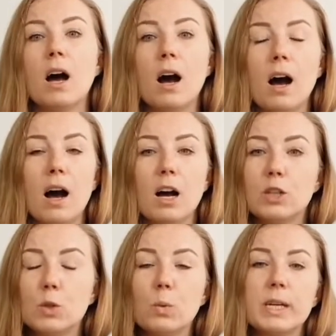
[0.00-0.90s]

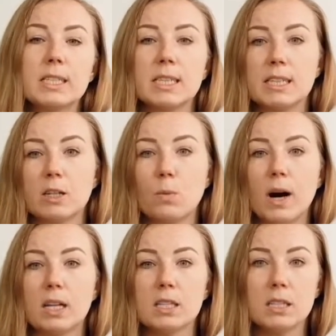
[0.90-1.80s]
2 weeks in
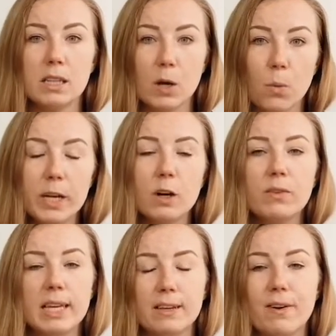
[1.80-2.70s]
advance, the week
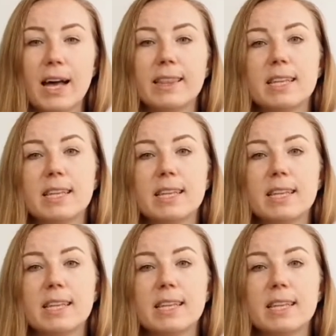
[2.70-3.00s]
of the event,